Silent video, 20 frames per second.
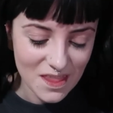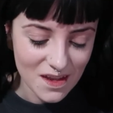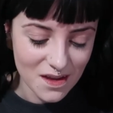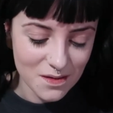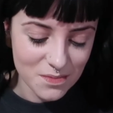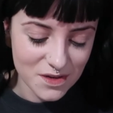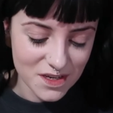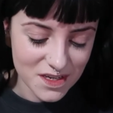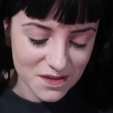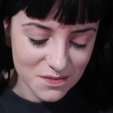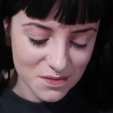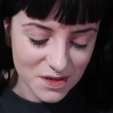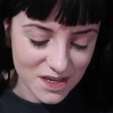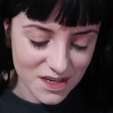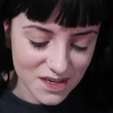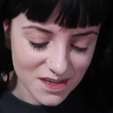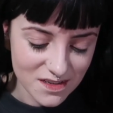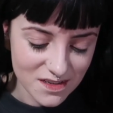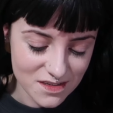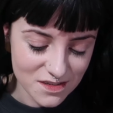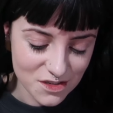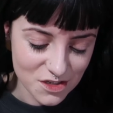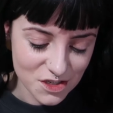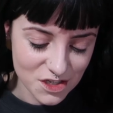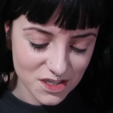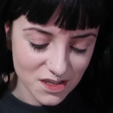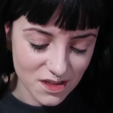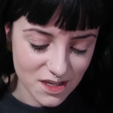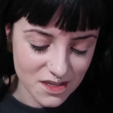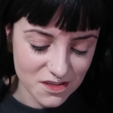But here we are.
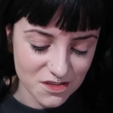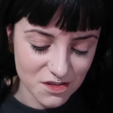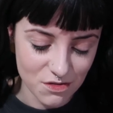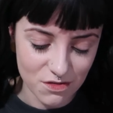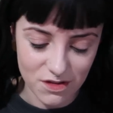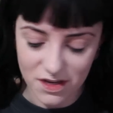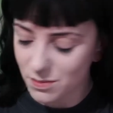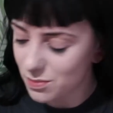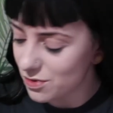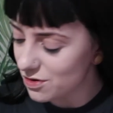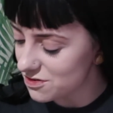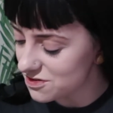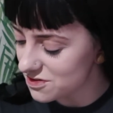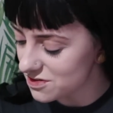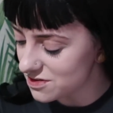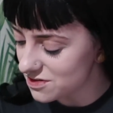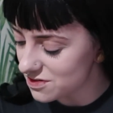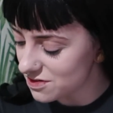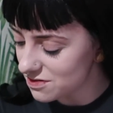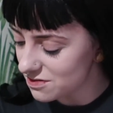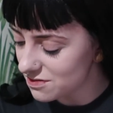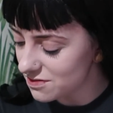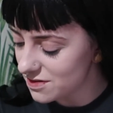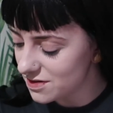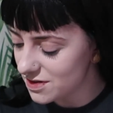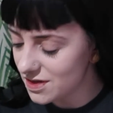She likes to look like a porcelain doll.